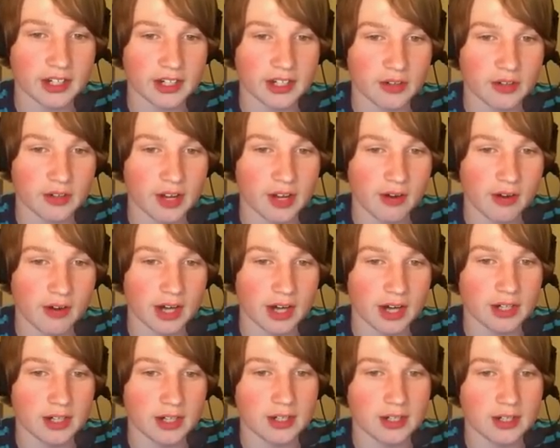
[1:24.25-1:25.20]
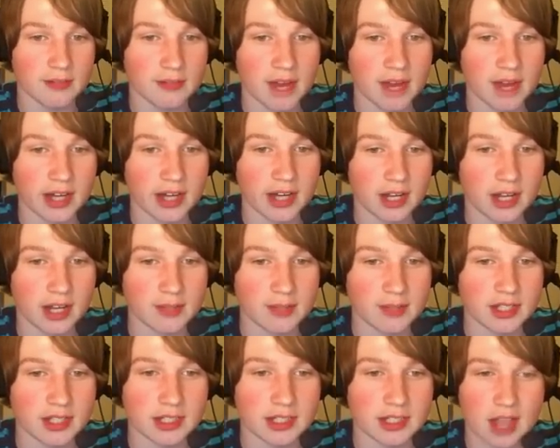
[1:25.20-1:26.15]
Alan Gregory. My
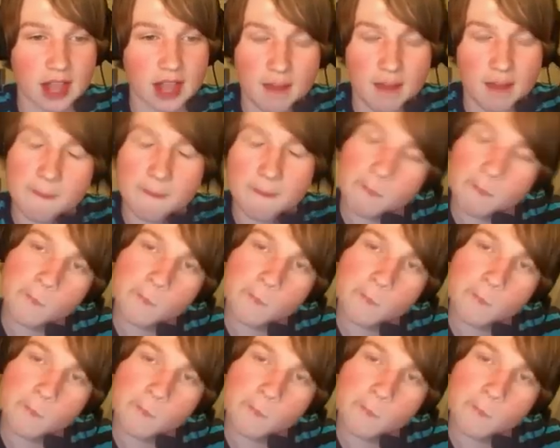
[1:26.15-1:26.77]
name is